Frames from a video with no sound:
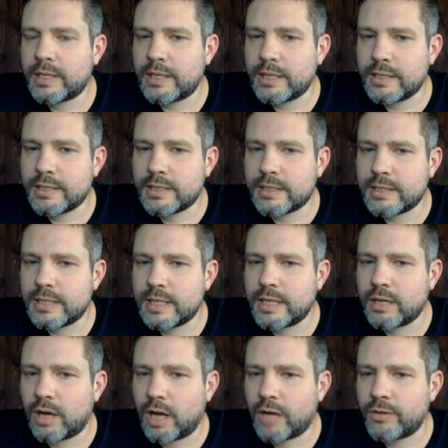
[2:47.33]
is
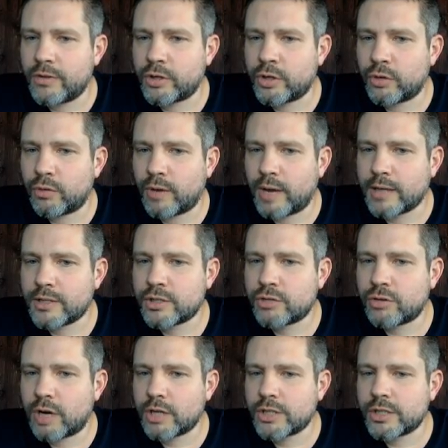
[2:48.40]
indeed on the correct
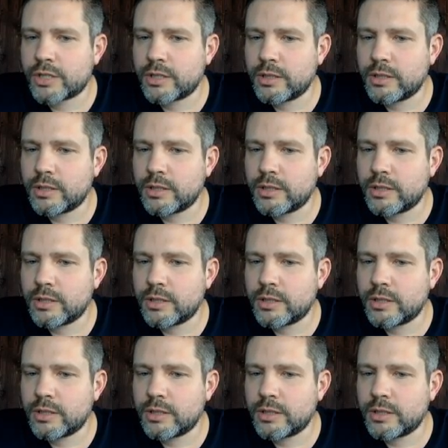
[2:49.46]
structure.